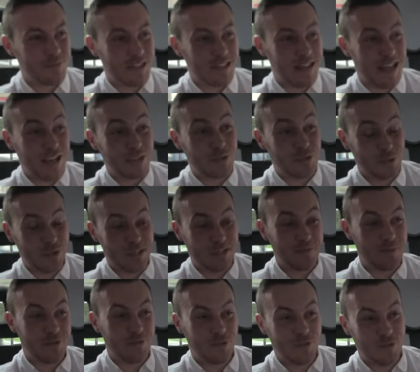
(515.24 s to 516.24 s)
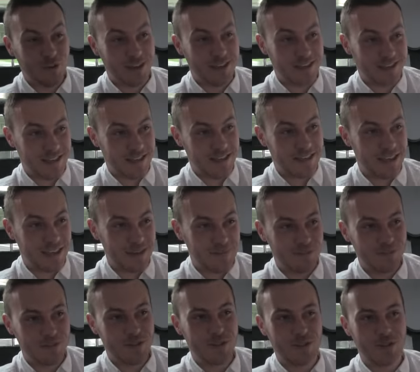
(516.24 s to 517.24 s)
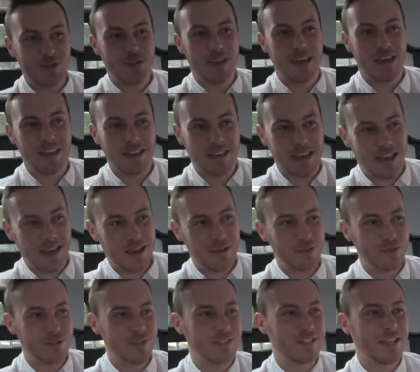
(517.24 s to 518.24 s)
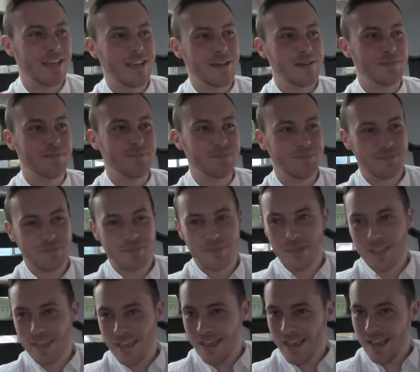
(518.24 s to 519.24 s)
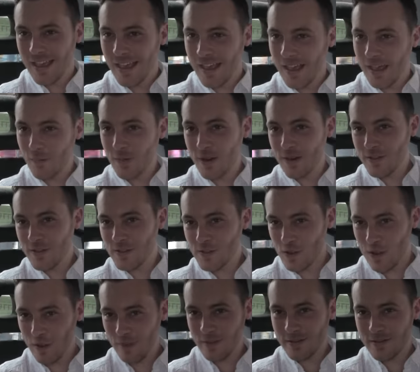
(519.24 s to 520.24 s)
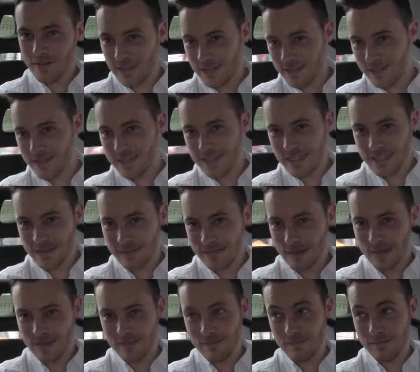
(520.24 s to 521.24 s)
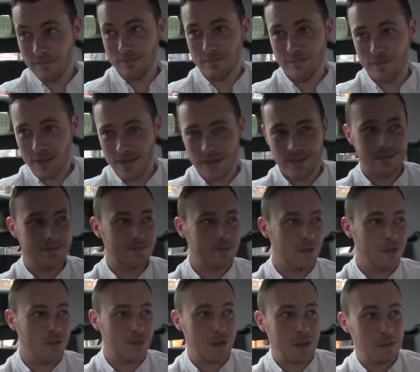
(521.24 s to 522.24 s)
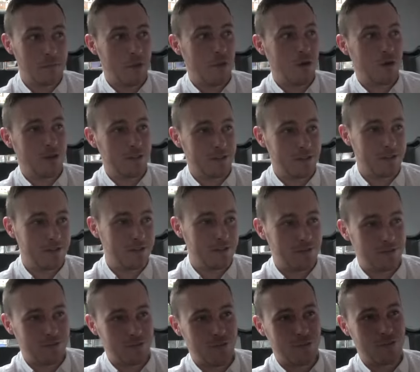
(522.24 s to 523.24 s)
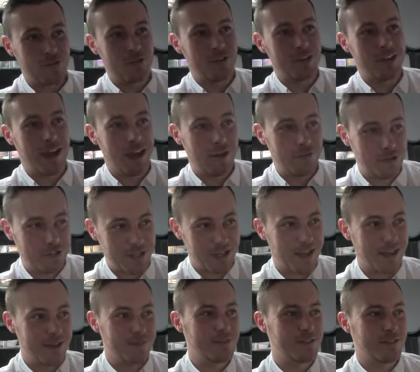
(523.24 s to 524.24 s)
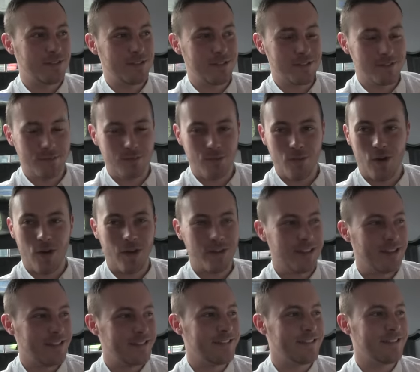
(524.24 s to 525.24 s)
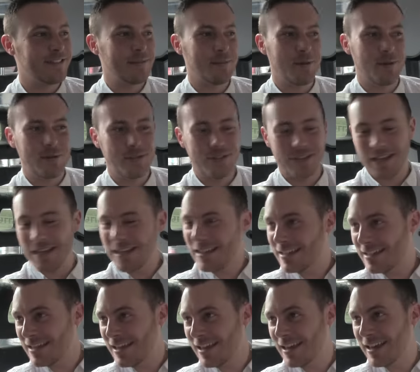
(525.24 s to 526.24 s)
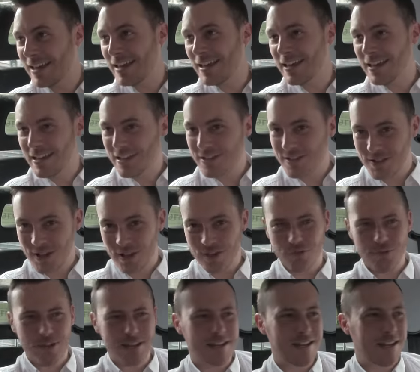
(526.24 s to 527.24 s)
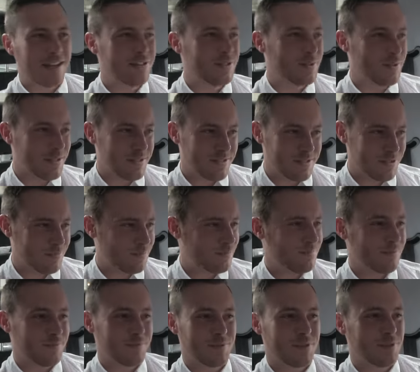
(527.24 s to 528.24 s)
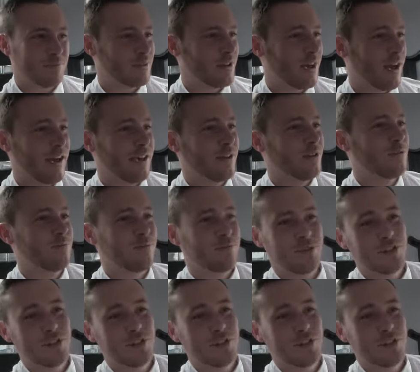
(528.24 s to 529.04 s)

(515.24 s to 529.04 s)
last week before I came to the UK, I went in the shop and seen my ugly mug on the front of the Irish Times, and what is this about? And started reading into it. Some guy who